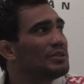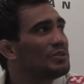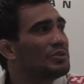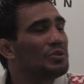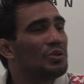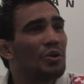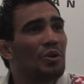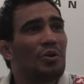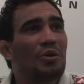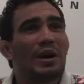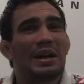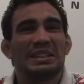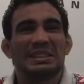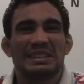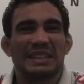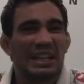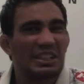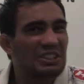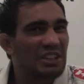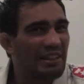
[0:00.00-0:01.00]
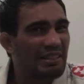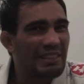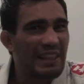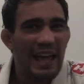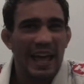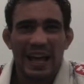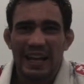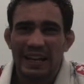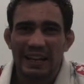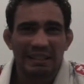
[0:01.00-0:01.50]
you know, I start to
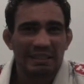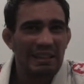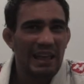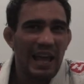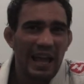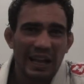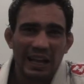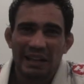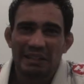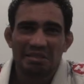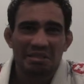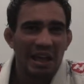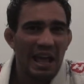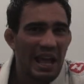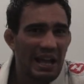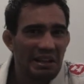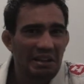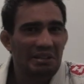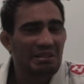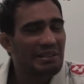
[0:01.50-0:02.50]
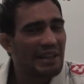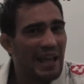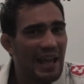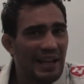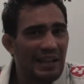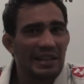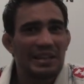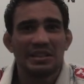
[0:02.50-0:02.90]
attack, attack, attack, attack.